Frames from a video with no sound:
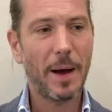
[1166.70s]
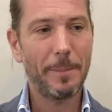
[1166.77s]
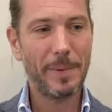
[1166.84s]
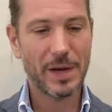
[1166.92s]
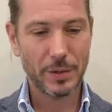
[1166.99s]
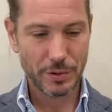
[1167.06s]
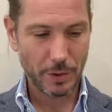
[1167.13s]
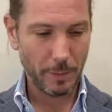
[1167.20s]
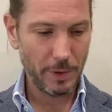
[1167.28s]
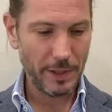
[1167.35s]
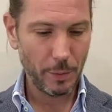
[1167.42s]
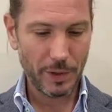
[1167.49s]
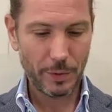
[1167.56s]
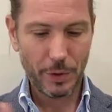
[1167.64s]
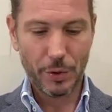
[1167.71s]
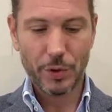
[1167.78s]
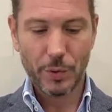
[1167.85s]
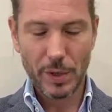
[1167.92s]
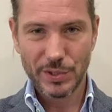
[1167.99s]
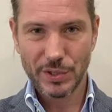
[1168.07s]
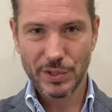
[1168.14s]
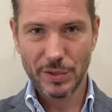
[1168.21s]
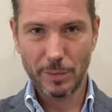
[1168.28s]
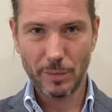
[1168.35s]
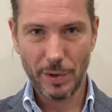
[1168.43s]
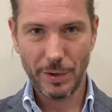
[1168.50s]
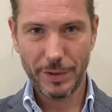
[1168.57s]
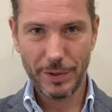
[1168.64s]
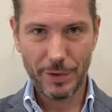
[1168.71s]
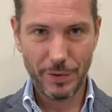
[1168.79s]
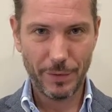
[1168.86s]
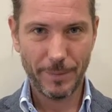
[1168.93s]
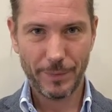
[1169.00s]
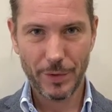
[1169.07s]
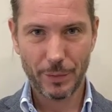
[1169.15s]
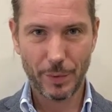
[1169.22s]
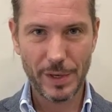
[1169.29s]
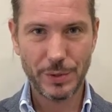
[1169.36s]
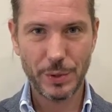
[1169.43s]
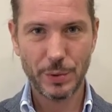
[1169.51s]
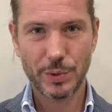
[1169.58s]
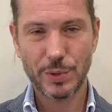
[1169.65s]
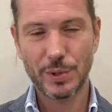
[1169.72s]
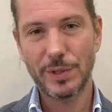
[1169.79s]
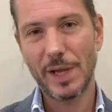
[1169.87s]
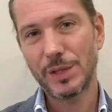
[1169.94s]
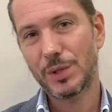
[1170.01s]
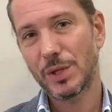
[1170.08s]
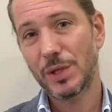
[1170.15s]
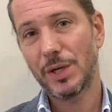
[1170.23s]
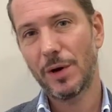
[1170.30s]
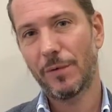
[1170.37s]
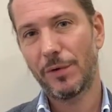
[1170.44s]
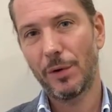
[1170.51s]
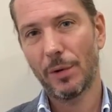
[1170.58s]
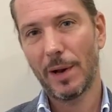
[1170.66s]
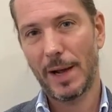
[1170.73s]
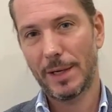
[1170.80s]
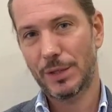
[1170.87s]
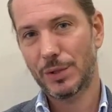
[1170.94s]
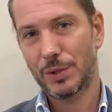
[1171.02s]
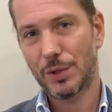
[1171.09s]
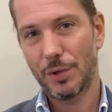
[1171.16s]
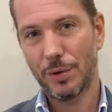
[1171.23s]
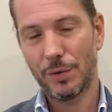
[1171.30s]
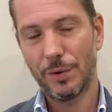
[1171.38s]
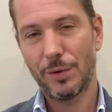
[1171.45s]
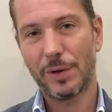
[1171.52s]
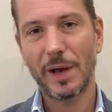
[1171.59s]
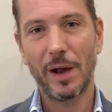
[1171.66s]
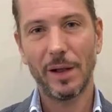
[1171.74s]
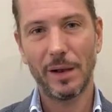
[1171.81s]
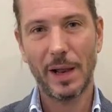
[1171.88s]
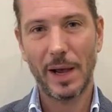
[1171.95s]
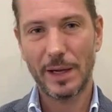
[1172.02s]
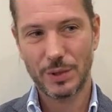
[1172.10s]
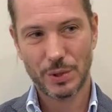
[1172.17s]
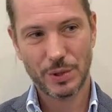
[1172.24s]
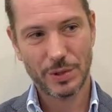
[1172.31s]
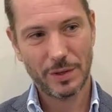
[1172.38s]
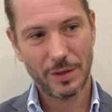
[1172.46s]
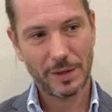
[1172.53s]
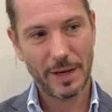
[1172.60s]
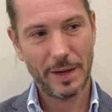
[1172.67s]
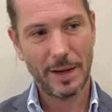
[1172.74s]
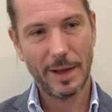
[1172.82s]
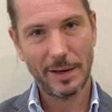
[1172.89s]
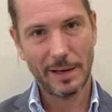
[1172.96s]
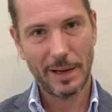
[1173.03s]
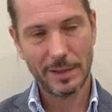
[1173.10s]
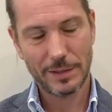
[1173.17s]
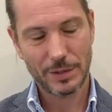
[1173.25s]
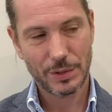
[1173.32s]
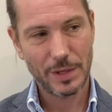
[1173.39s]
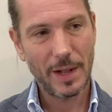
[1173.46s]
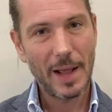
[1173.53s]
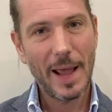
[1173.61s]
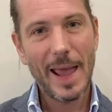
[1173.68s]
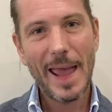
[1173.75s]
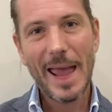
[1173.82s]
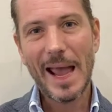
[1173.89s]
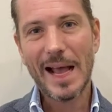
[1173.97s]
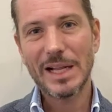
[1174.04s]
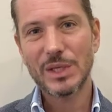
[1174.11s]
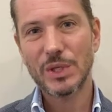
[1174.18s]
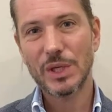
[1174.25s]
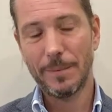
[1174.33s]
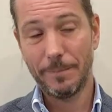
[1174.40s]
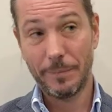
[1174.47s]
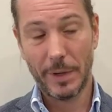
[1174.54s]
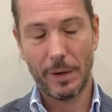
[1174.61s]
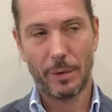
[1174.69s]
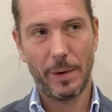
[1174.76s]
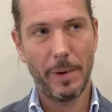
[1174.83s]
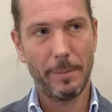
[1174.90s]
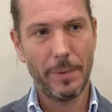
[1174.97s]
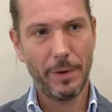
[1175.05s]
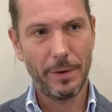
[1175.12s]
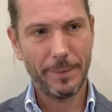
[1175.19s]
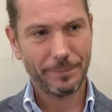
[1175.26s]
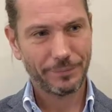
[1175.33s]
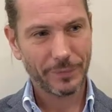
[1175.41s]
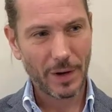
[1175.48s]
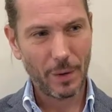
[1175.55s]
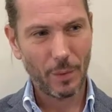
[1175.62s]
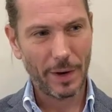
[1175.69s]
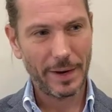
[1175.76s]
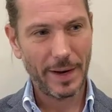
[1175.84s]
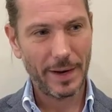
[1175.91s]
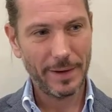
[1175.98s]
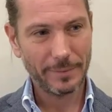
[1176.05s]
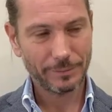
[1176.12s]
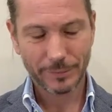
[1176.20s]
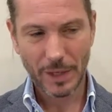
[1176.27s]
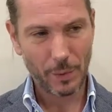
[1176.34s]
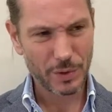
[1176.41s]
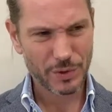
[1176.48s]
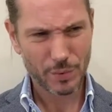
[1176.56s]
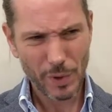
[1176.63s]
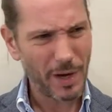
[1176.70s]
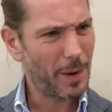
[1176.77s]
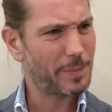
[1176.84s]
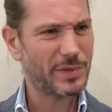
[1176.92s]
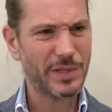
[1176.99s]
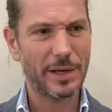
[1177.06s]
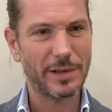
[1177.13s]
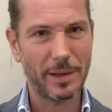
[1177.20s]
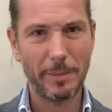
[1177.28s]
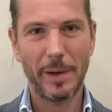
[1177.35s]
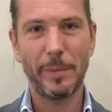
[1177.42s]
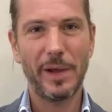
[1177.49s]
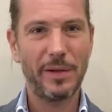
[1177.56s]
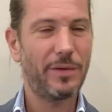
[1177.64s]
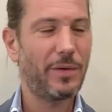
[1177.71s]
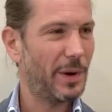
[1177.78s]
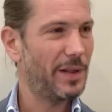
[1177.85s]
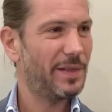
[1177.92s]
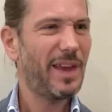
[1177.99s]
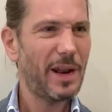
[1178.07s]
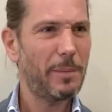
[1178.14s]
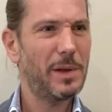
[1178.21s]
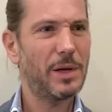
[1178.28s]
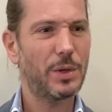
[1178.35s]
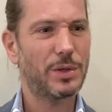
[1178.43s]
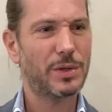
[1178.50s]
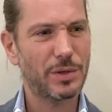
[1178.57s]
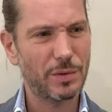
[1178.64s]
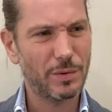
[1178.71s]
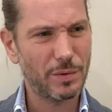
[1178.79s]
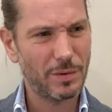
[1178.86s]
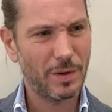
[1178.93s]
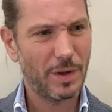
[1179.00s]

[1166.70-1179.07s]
because normally when you cross someone, you reduce the density of your lights, you know, your car lights, okay, headlights. And I remember one day he was really upset, and maybe during 10 minutes or